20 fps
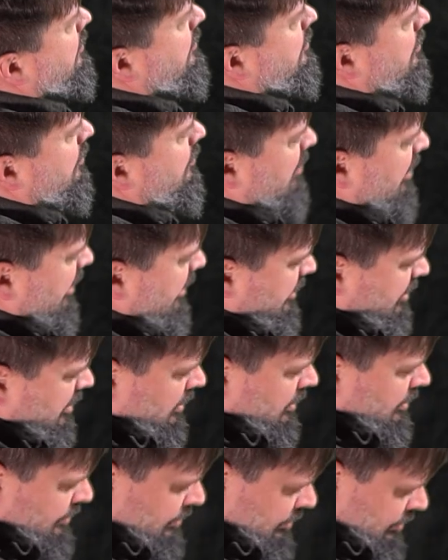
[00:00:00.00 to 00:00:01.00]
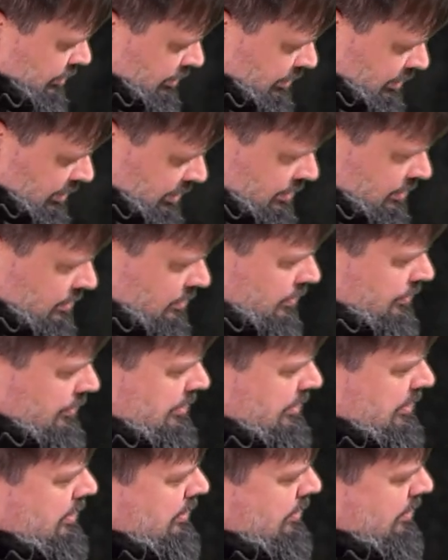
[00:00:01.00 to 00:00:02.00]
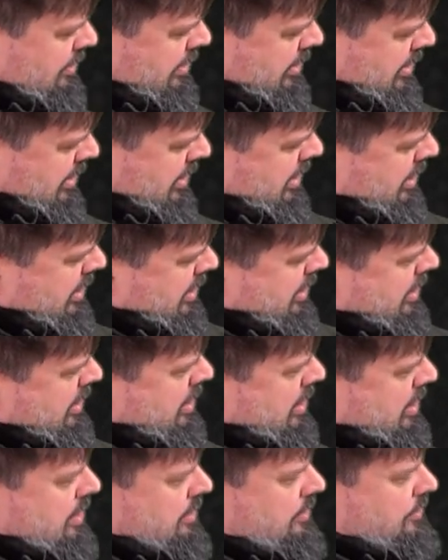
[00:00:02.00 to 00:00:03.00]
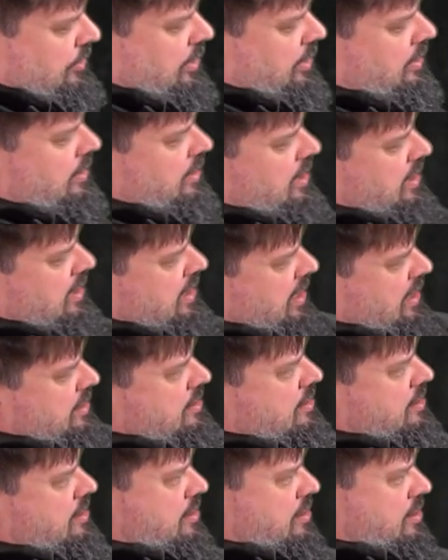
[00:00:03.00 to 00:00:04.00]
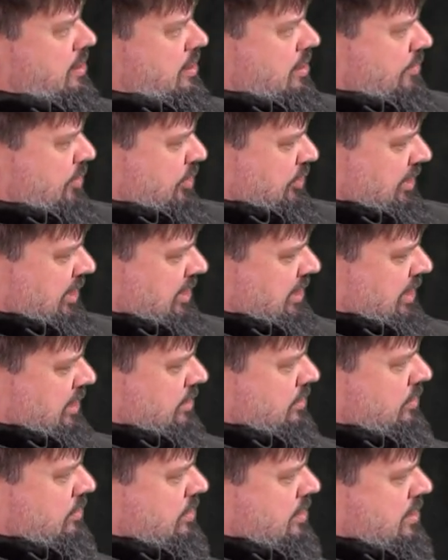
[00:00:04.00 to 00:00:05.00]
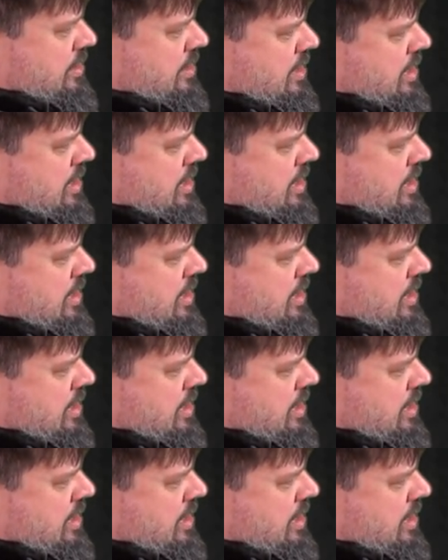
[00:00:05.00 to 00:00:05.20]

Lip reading: So the blade is closer to the cold steel hilt. Again, almost identical.